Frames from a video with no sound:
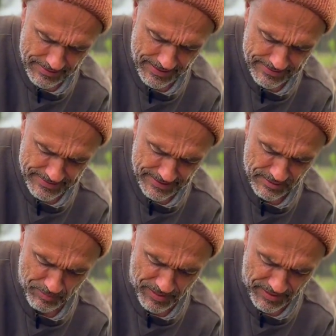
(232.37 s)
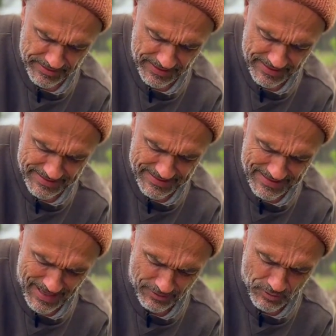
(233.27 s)
that this part is
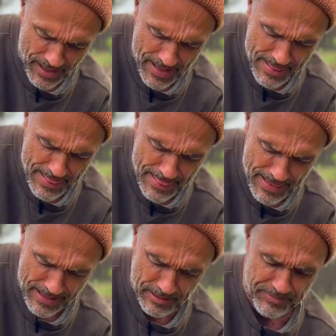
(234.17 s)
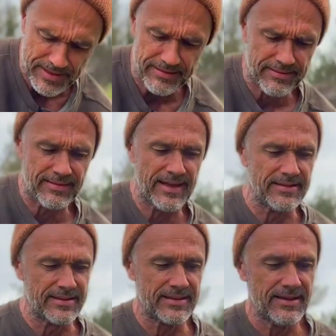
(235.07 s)
now a little bit
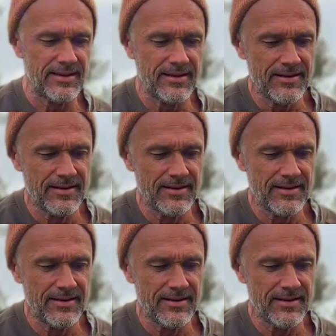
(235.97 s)
thinner